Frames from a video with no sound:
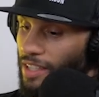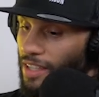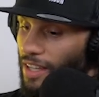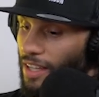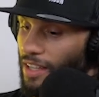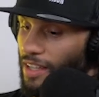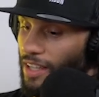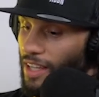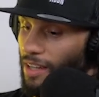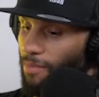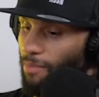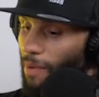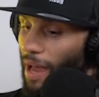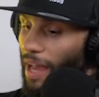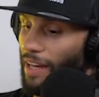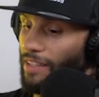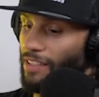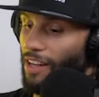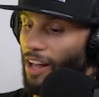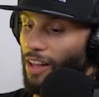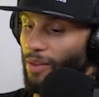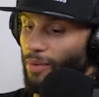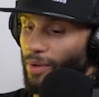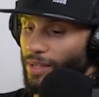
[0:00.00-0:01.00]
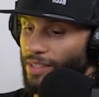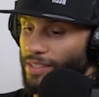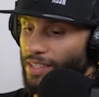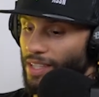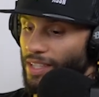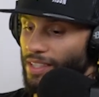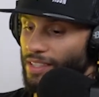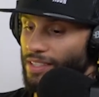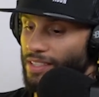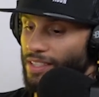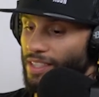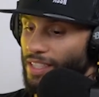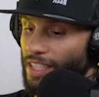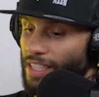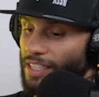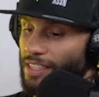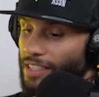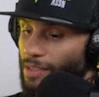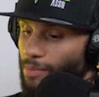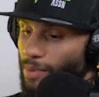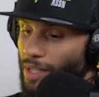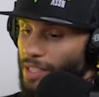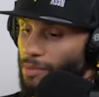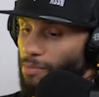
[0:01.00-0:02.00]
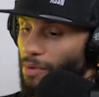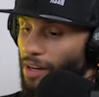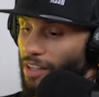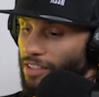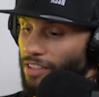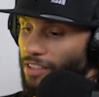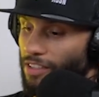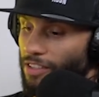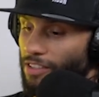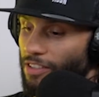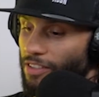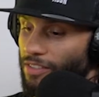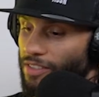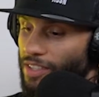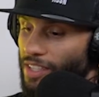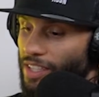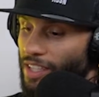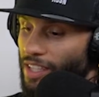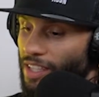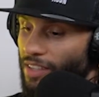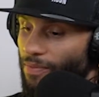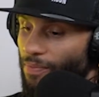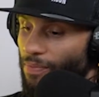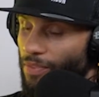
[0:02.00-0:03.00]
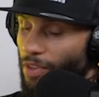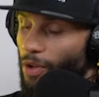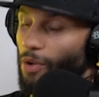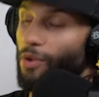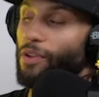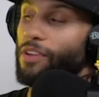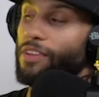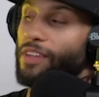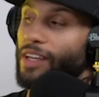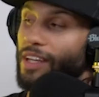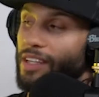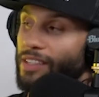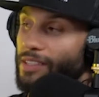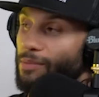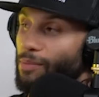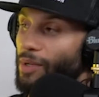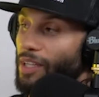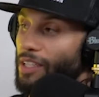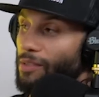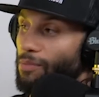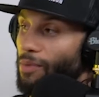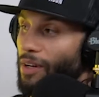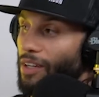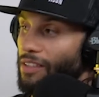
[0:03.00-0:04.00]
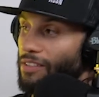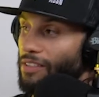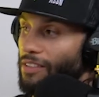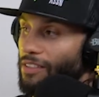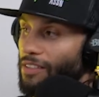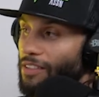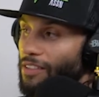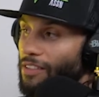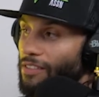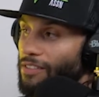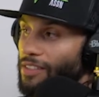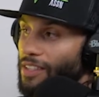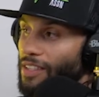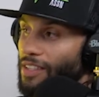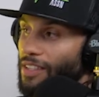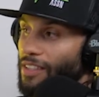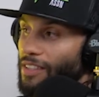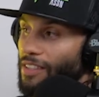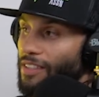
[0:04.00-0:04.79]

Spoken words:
and then Max Holloway says he's the best boxer in the UFC. Who do you think is the best boxer in the UFC?